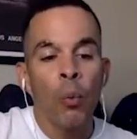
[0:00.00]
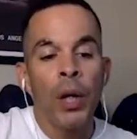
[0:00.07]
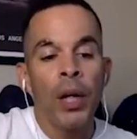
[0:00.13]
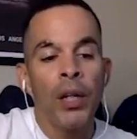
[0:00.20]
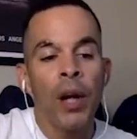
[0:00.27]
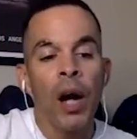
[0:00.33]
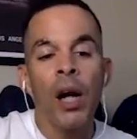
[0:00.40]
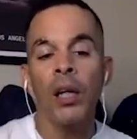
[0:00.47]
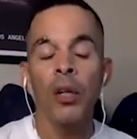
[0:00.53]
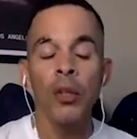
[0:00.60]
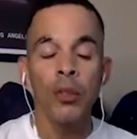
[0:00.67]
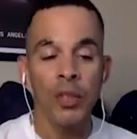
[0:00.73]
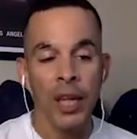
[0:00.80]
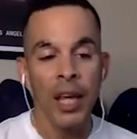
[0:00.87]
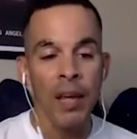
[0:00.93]
when
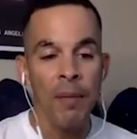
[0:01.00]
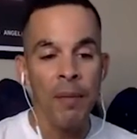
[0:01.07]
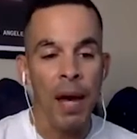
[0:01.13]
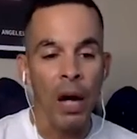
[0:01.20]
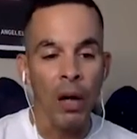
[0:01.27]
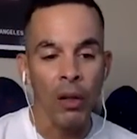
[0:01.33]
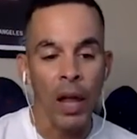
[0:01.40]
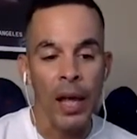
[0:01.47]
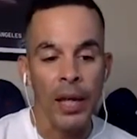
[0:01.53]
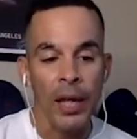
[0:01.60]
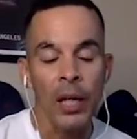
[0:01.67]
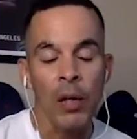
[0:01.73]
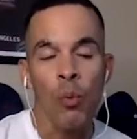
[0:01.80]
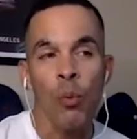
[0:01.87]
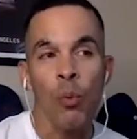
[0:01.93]
Narcos came out,
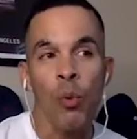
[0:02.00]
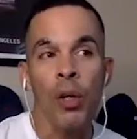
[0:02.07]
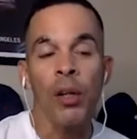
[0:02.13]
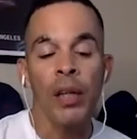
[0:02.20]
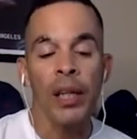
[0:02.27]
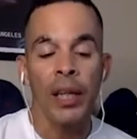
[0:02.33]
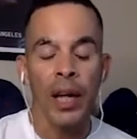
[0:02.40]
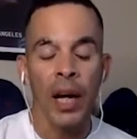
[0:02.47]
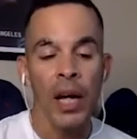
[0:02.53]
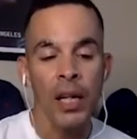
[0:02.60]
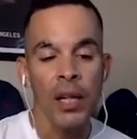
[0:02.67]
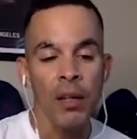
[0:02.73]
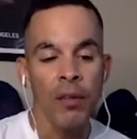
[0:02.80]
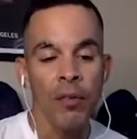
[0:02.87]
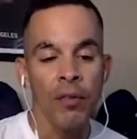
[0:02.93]
like it really
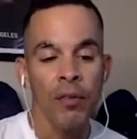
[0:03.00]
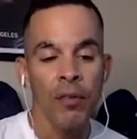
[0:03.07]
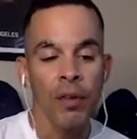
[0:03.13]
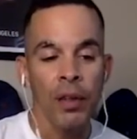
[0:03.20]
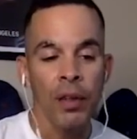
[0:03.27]
kind of